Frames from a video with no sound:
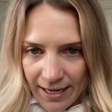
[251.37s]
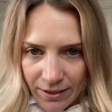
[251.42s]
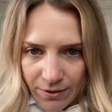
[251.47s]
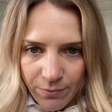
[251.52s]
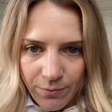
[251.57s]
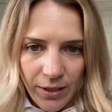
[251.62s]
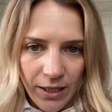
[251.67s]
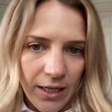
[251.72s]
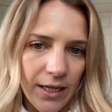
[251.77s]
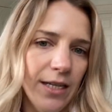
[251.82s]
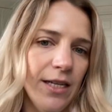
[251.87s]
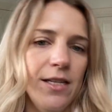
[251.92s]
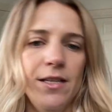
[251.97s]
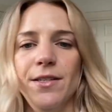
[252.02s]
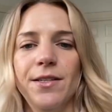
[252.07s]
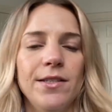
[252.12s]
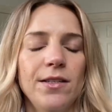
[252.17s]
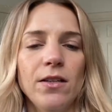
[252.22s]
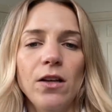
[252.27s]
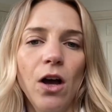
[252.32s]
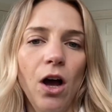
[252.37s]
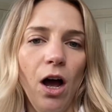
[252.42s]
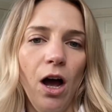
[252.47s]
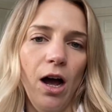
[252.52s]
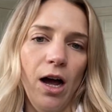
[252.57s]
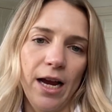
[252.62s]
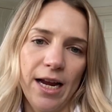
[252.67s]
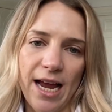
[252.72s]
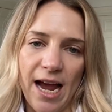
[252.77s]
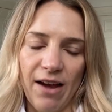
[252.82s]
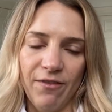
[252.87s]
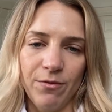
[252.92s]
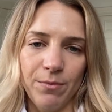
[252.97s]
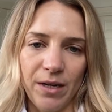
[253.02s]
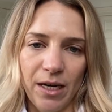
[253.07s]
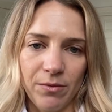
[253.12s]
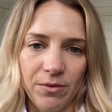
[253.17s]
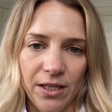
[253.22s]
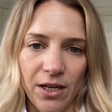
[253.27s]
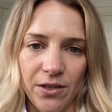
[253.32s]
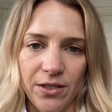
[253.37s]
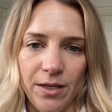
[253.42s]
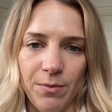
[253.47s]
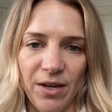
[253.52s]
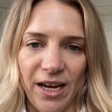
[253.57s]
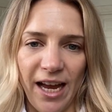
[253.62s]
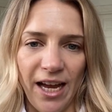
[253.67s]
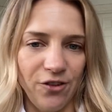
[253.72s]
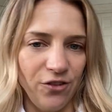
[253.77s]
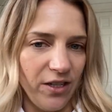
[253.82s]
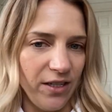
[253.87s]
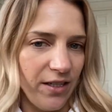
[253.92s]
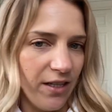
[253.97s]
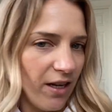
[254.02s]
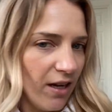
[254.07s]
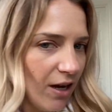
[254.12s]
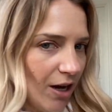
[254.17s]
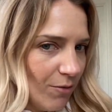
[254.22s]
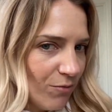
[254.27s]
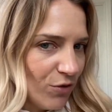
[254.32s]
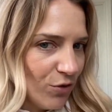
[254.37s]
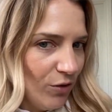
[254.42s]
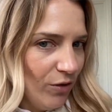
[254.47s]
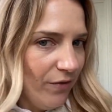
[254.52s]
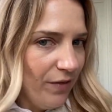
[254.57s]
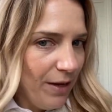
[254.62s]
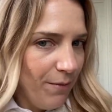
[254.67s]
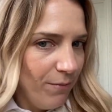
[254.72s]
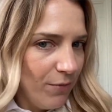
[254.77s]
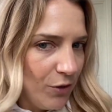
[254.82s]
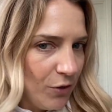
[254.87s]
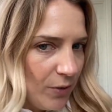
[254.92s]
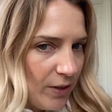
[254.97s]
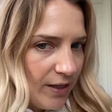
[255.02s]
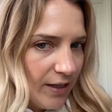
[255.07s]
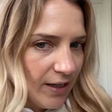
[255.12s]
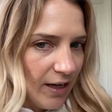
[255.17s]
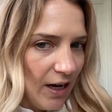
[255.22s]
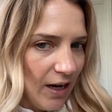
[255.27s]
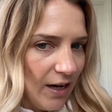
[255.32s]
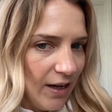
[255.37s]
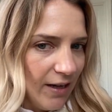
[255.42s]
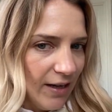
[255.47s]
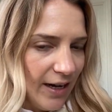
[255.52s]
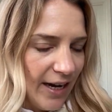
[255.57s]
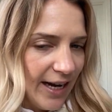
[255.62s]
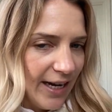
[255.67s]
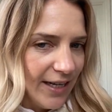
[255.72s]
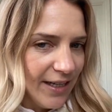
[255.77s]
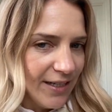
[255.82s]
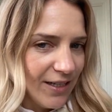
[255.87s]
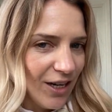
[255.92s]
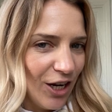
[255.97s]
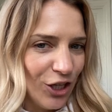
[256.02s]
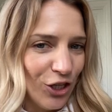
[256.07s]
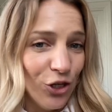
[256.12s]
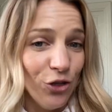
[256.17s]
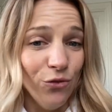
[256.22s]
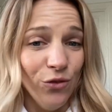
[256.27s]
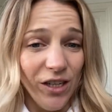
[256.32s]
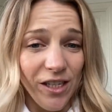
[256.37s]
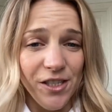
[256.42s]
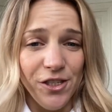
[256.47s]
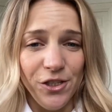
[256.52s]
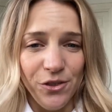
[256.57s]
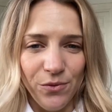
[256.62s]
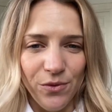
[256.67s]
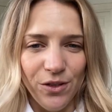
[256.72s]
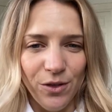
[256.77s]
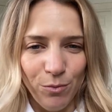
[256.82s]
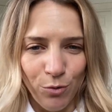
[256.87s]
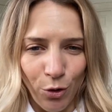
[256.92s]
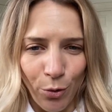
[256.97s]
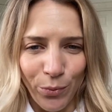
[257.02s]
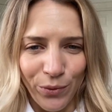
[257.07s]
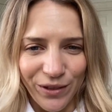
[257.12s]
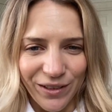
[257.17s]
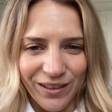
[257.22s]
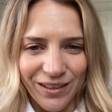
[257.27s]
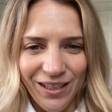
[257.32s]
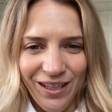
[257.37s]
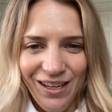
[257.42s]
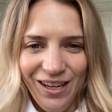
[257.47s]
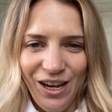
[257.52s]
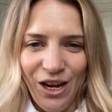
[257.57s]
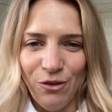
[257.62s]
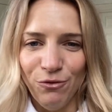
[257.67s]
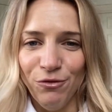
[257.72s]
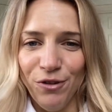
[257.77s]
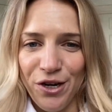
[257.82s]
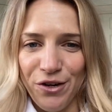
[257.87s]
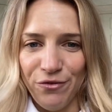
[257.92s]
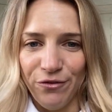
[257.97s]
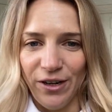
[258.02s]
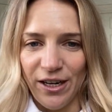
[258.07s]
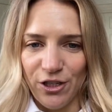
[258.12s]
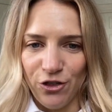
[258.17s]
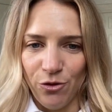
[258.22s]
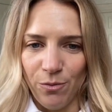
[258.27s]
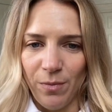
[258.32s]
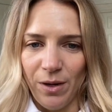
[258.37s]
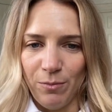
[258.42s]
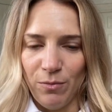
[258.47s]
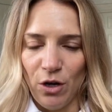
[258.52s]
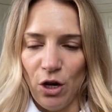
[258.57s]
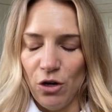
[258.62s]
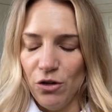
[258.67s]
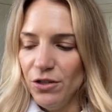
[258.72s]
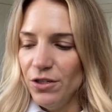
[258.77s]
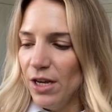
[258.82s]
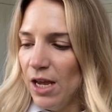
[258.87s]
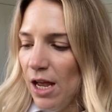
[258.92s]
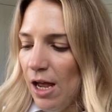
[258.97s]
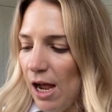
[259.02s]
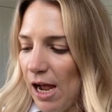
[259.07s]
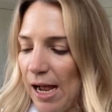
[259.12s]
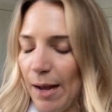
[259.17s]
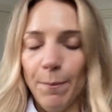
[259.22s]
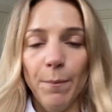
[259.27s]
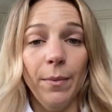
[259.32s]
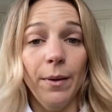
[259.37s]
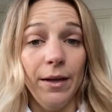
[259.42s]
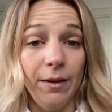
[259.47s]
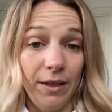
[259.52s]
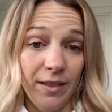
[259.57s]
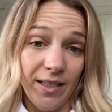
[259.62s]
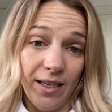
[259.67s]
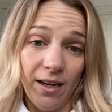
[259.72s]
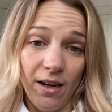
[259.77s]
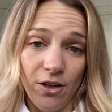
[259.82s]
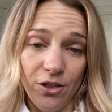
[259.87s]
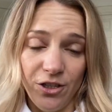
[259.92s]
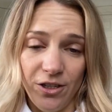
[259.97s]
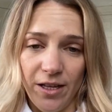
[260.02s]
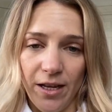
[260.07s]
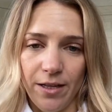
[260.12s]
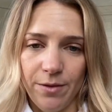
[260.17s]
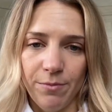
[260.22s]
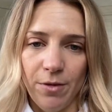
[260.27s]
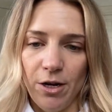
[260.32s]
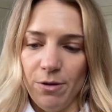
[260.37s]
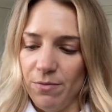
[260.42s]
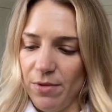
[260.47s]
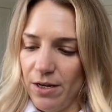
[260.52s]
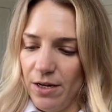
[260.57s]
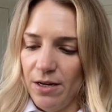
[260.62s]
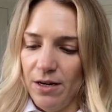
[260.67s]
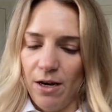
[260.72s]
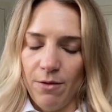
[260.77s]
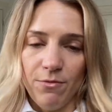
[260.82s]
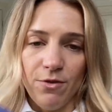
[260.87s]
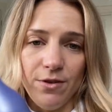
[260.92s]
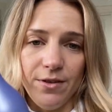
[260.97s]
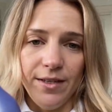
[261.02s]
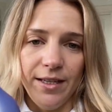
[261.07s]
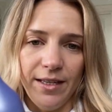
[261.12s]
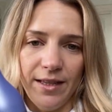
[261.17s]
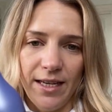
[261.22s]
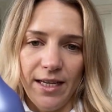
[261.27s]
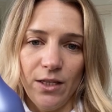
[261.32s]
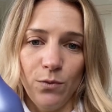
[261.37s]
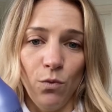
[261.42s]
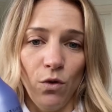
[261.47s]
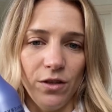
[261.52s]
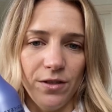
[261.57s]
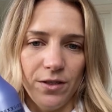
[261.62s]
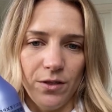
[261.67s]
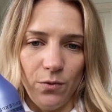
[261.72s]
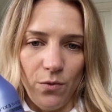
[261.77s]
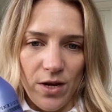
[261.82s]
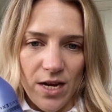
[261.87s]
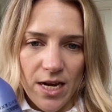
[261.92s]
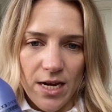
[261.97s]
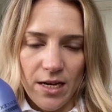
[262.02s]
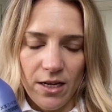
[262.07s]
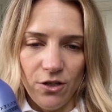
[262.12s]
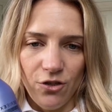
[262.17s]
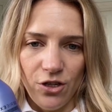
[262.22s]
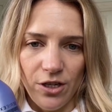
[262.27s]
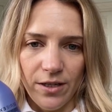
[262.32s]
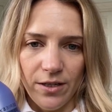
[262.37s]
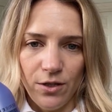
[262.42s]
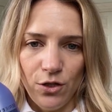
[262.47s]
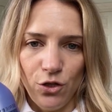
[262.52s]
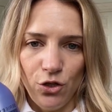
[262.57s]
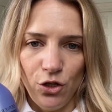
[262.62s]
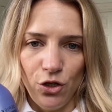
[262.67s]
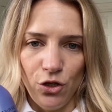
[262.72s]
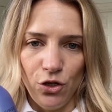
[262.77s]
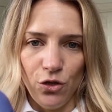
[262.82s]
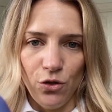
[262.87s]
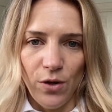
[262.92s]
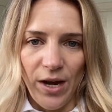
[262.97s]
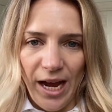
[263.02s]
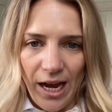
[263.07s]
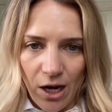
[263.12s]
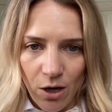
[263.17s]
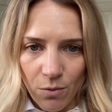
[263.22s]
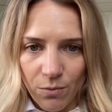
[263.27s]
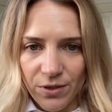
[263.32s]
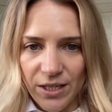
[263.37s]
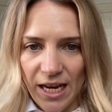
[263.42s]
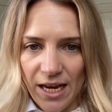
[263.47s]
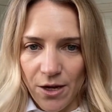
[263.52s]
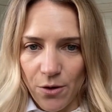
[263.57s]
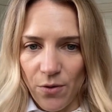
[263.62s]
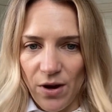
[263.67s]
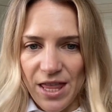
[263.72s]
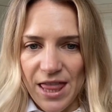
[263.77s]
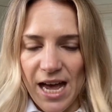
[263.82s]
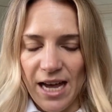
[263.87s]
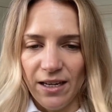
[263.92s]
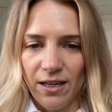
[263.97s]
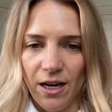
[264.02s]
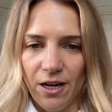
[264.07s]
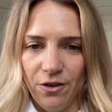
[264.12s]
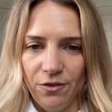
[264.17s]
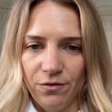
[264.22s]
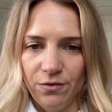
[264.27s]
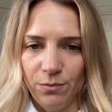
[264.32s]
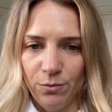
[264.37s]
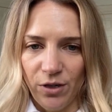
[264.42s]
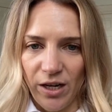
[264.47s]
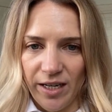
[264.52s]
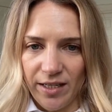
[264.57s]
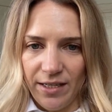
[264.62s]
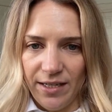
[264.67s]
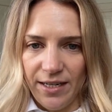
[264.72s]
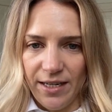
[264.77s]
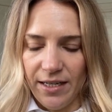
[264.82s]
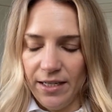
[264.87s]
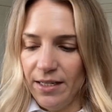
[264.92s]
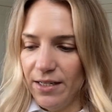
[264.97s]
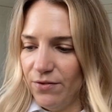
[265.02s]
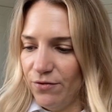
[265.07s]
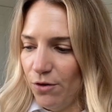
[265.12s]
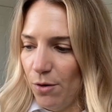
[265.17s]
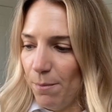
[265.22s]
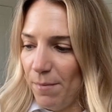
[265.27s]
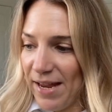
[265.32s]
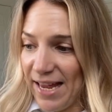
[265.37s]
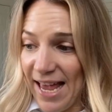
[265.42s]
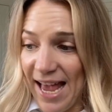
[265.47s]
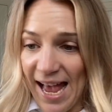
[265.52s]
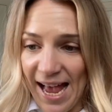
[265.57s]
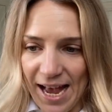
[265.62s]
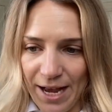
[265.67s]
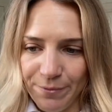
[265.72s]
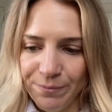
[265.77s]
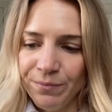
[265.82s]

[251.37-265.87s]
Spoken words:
Because I haven't been able to go see my hairdresser, I'm sort of in between a colour, and I could really do with a proper refresh on my blonde. But as I can't do that at the moment, I'm using this once a week just to help take away that kind of brassiness from my hair.